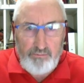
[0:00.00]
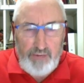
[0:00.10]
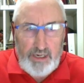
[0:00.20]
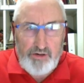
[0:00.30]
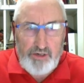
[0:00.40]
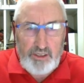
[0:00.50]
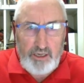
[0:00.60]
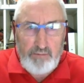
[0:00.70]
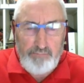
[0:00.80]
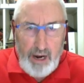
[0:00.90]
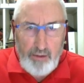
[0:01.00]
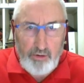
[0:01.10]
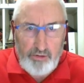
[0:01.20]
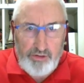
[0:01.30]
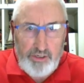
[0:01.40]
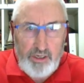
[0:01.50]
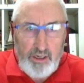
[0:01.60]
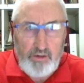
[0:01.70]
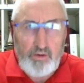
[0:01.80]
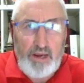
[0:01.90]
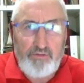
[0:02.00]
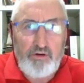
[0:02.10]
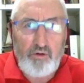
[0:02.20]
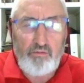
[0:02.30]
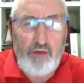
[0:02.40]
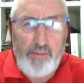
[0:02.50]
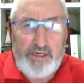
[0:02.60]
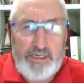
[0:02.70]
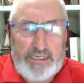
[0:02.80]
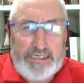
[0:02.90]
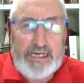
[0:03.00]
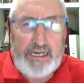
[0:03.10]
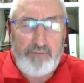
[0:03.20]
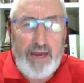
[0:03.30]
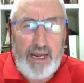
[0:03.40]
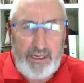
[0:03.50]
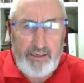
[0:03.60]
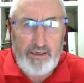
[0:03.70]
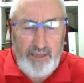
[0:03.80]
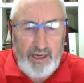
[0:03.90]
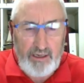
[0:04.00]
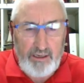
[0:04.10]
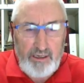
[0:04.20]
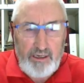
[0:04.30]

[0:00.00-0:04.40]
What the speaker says: of managing their burrows, you haven't got rabbits digging back into that.